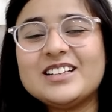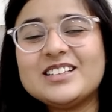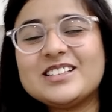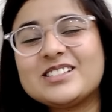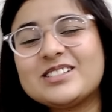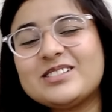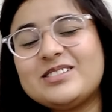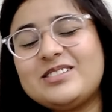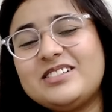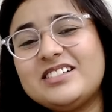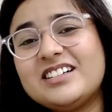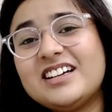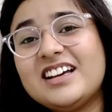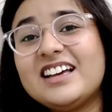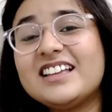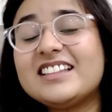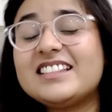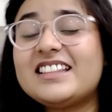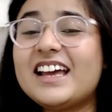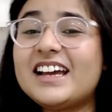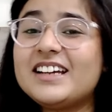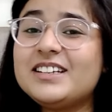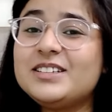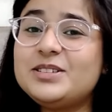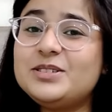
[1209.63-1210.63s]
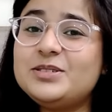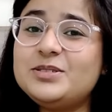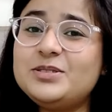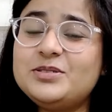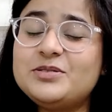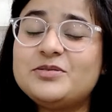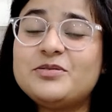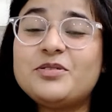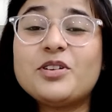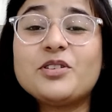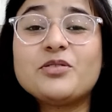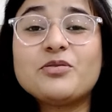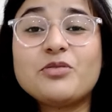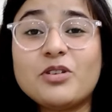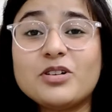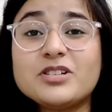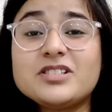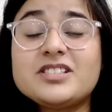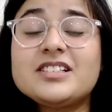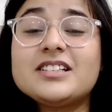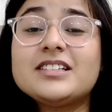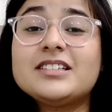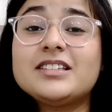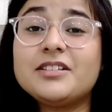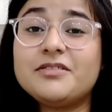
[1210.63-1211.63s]
So thank you for
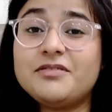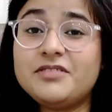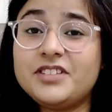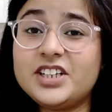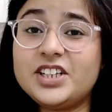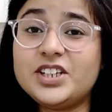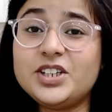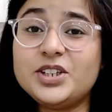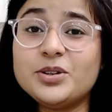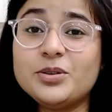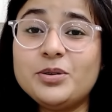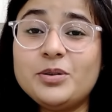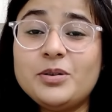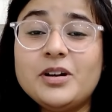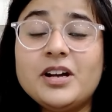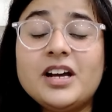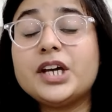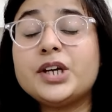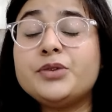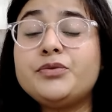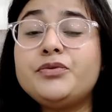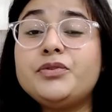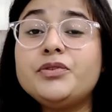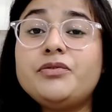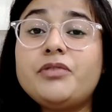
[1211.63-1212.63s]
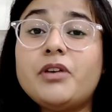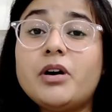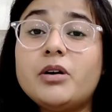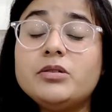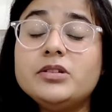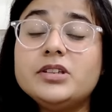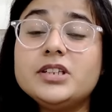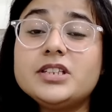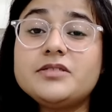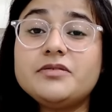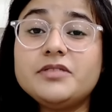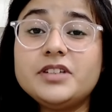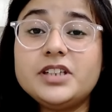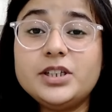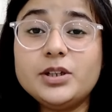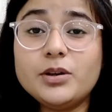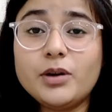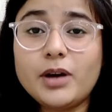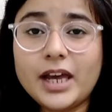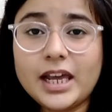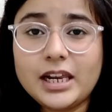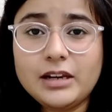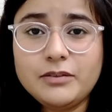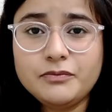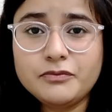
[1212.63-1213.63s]
watching the video. If you found this video
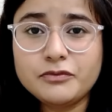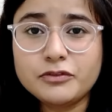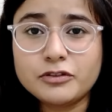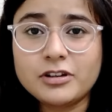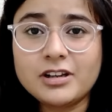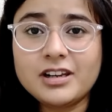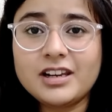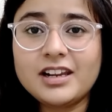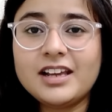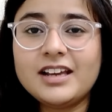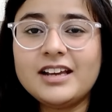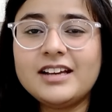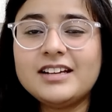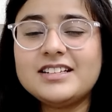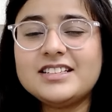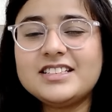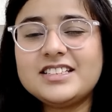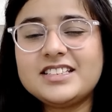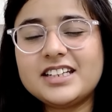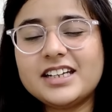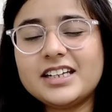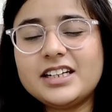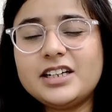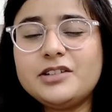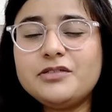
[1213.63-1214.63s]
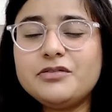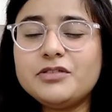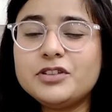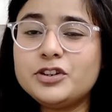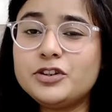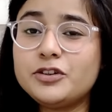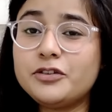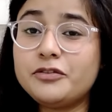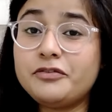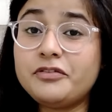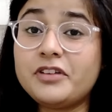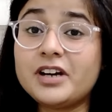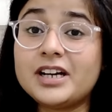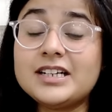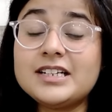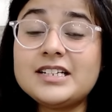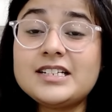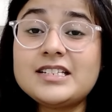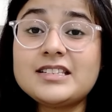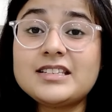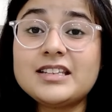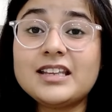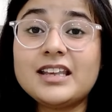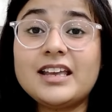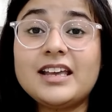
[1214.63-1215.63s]
helpful, share it with your
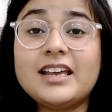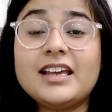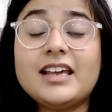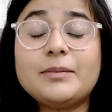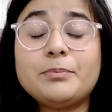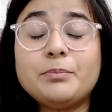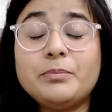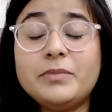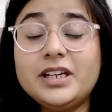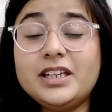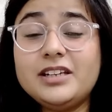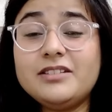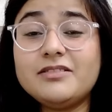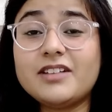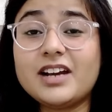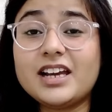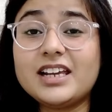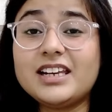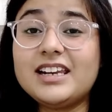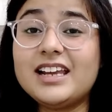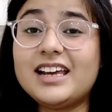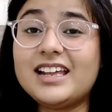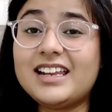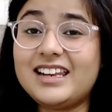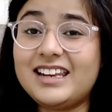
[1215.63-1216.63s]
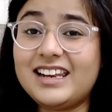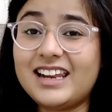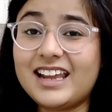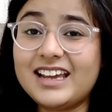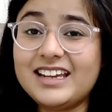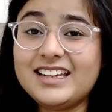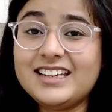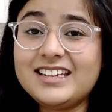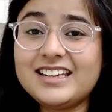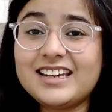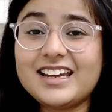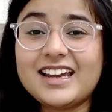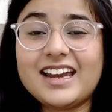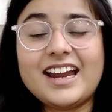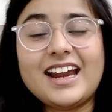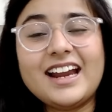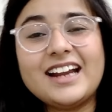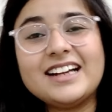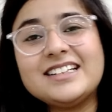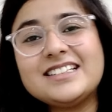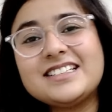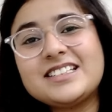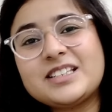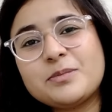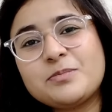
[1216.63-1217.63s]
friends. Meanwhile, like
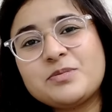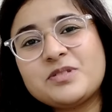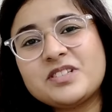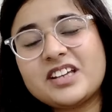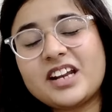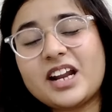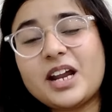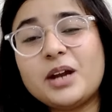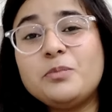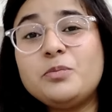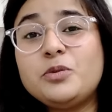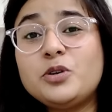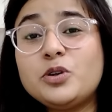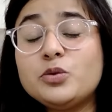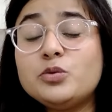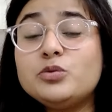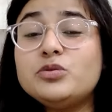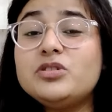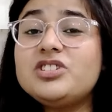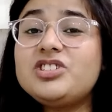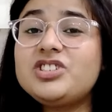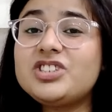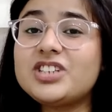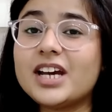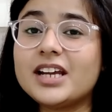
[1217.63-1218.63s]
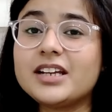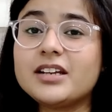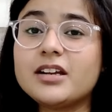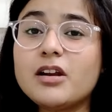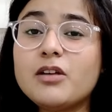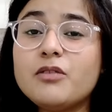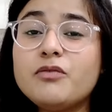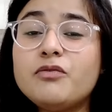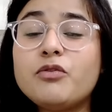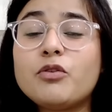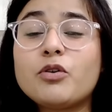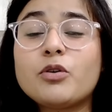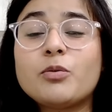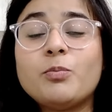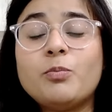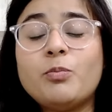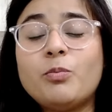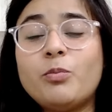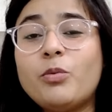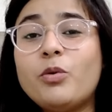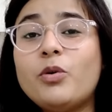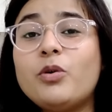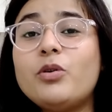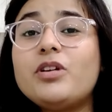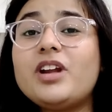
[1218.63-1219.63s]
and subscribe to the channel for
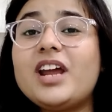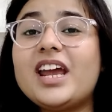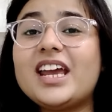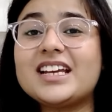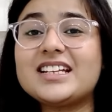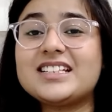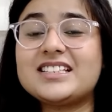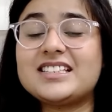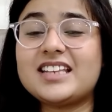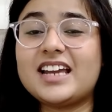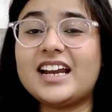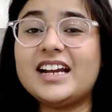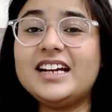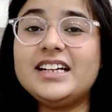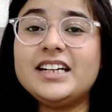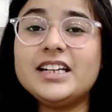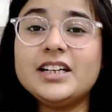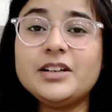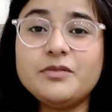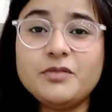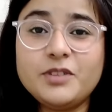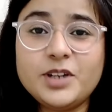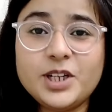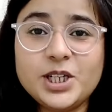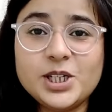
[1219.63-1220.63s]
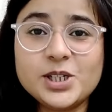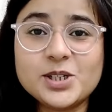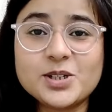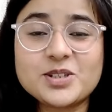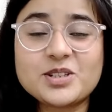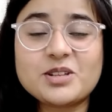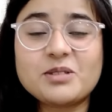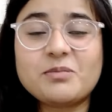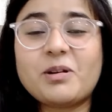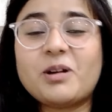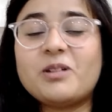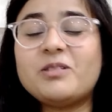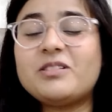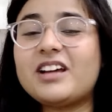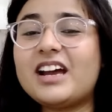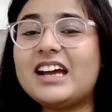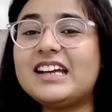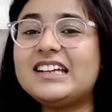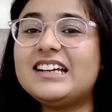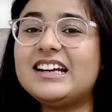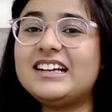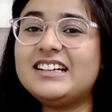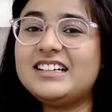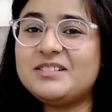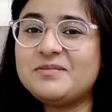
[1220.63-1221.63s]
more exciting videos about
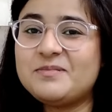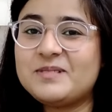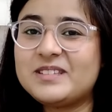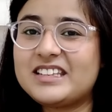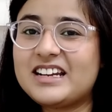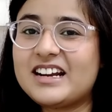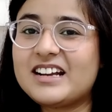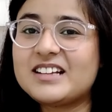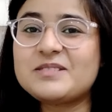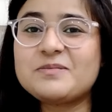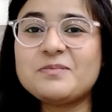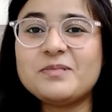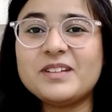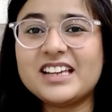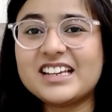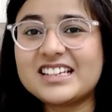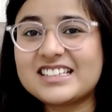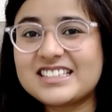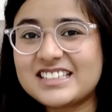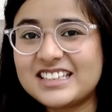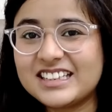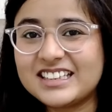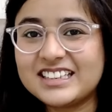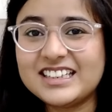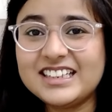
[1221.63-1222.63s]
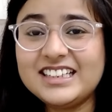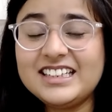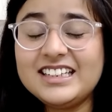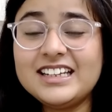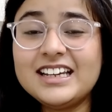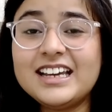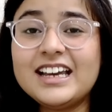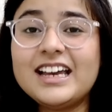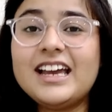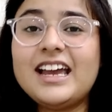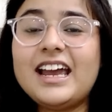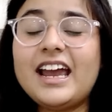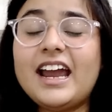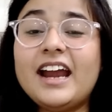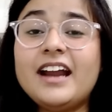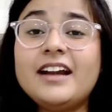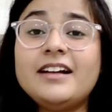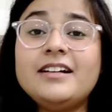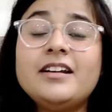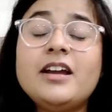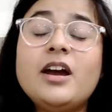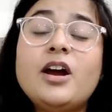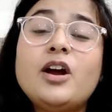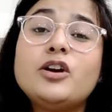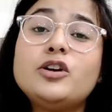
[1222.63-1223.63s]
IIT Madras BS degree.
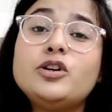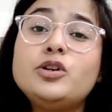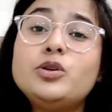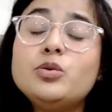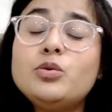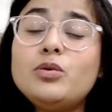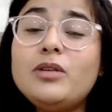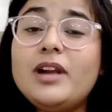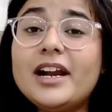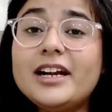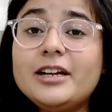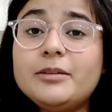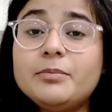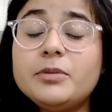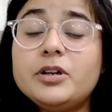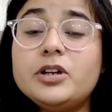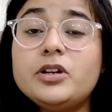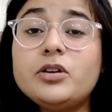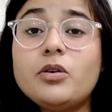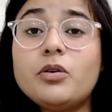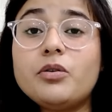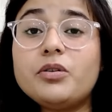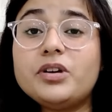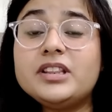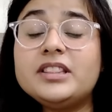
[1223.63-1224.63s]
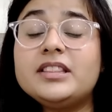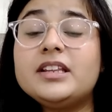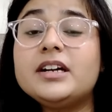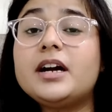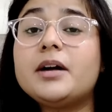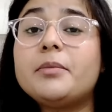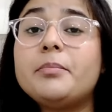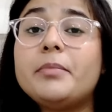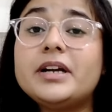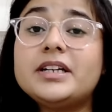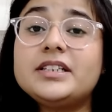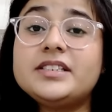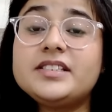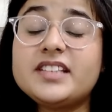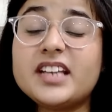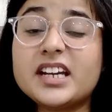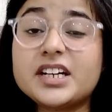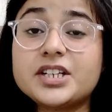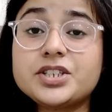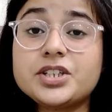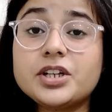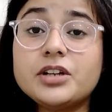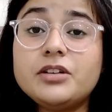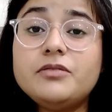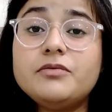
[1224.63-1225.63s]
And do let me know in the comment
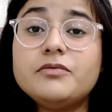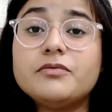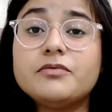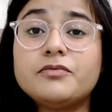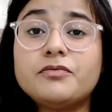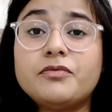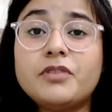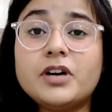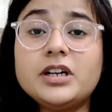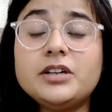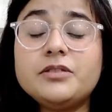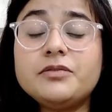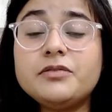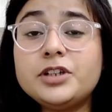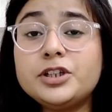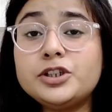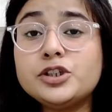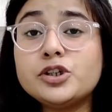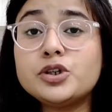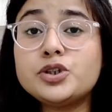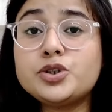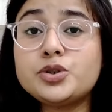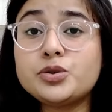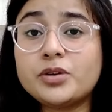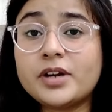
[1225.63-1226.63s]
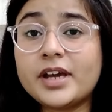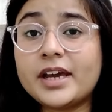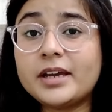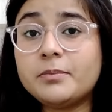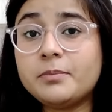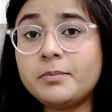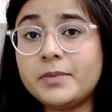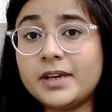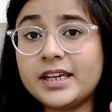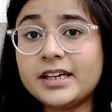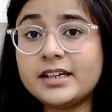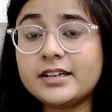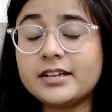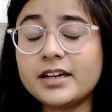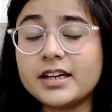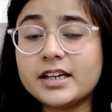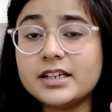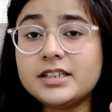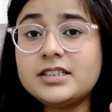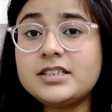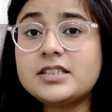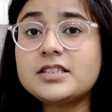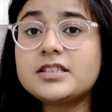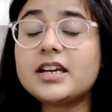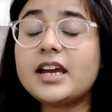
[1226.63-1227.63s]
section what video should I make
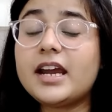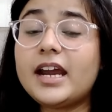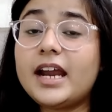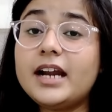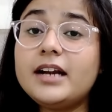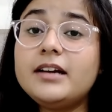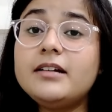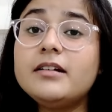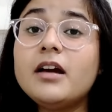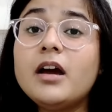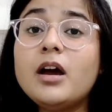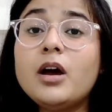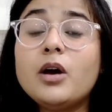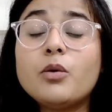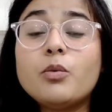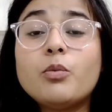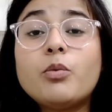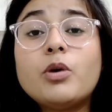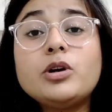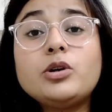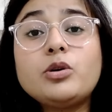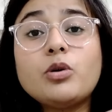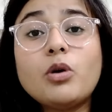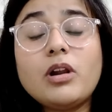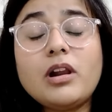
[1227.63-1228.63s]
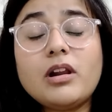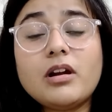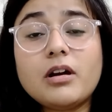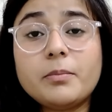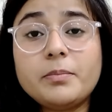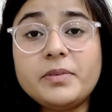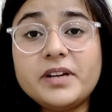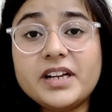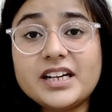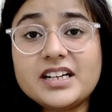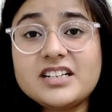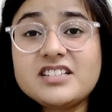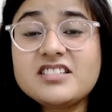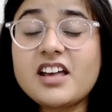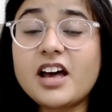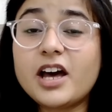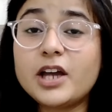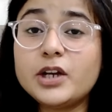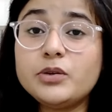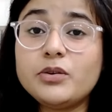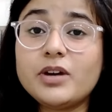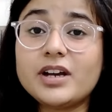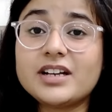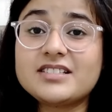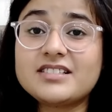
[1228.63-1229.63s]
next and what all updates
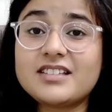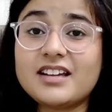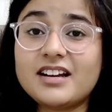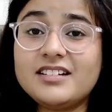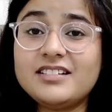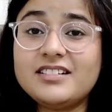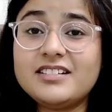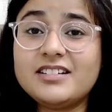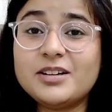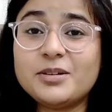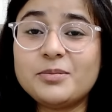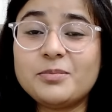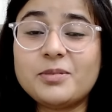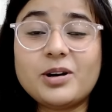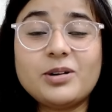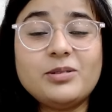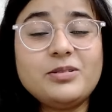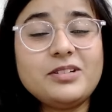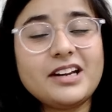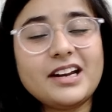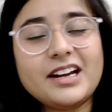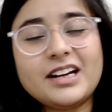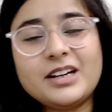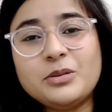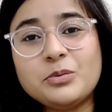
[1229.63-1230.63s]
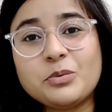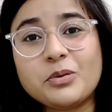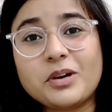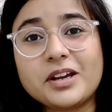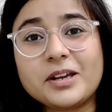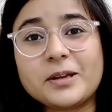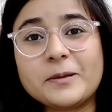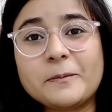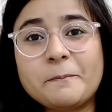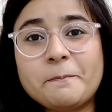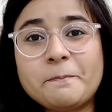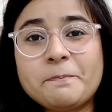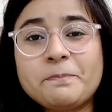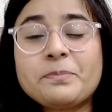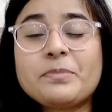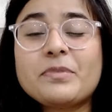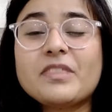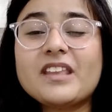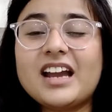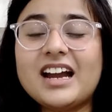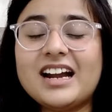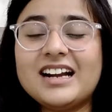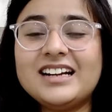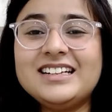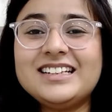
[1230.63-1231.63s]
are you excited about and why.
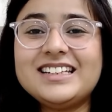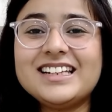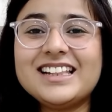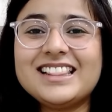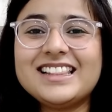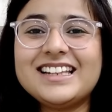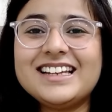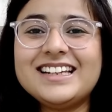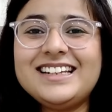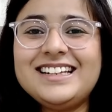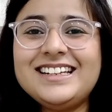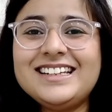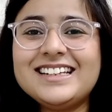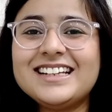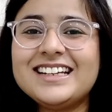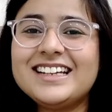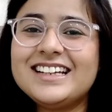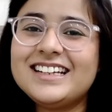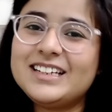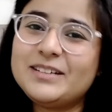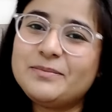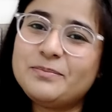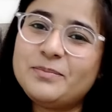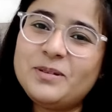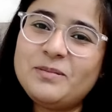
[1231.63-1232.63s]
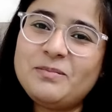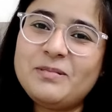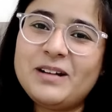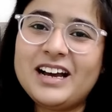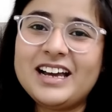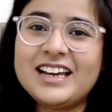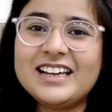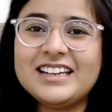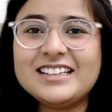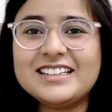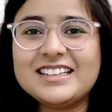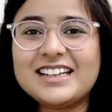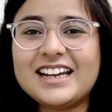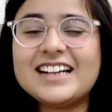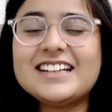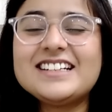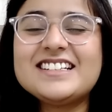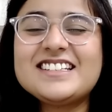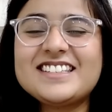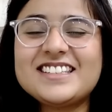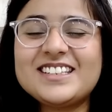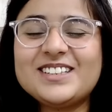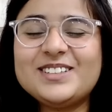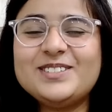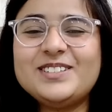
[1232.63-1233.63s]
Until then, bye bye
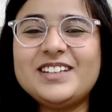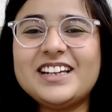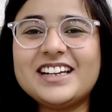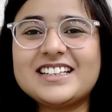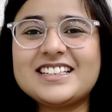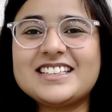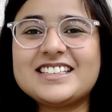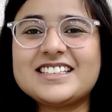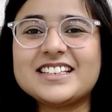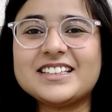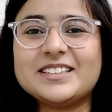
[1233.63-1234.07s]
and see you next